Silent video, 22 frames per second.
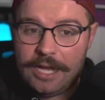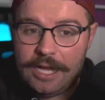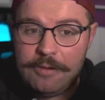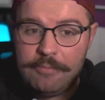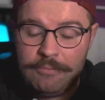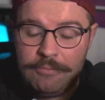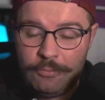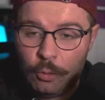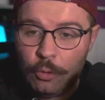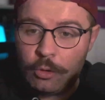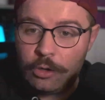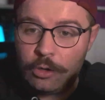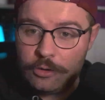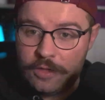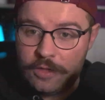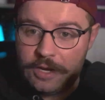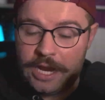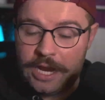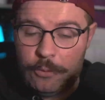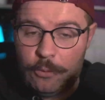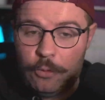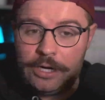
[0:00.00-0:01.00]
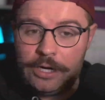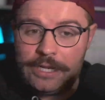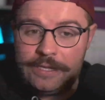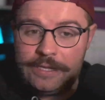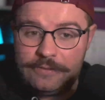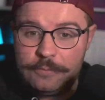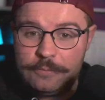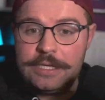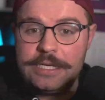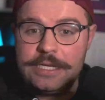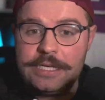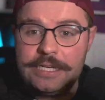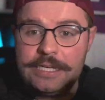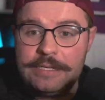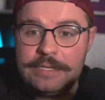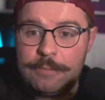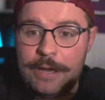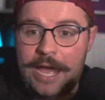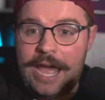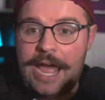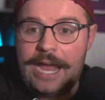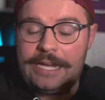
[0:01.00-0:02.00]
more than I want it to be
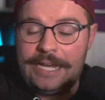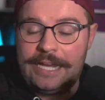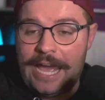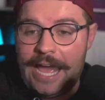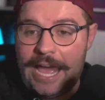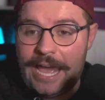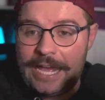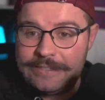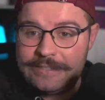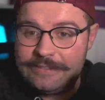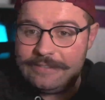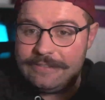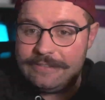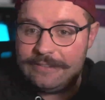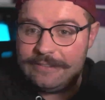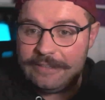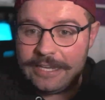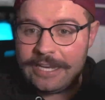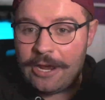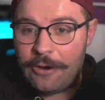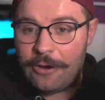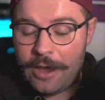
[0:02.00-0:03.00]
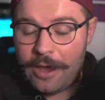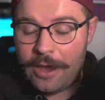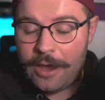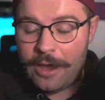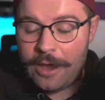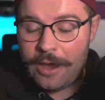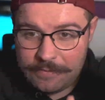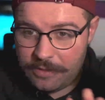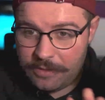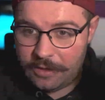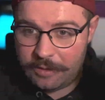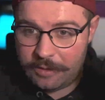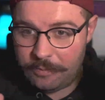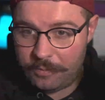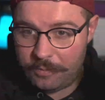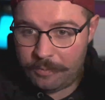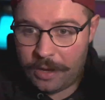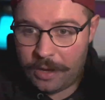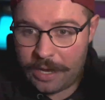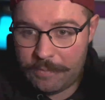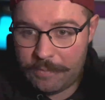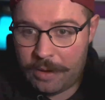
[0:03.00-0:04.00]
back at any the
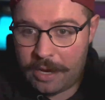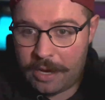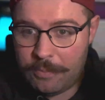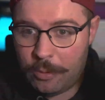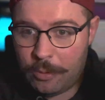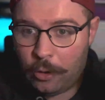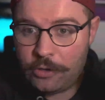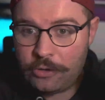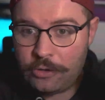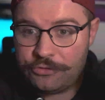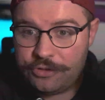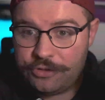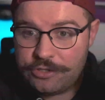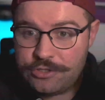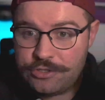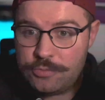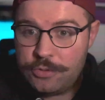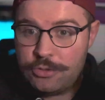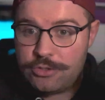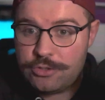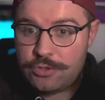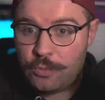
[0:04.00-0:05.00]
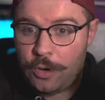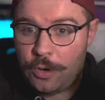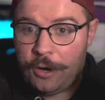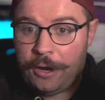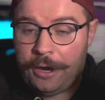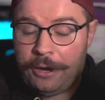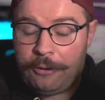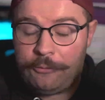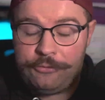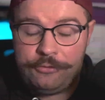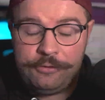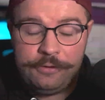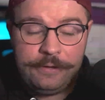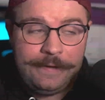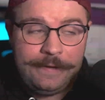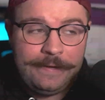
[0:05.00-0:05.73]
my partner's distribution warehouse.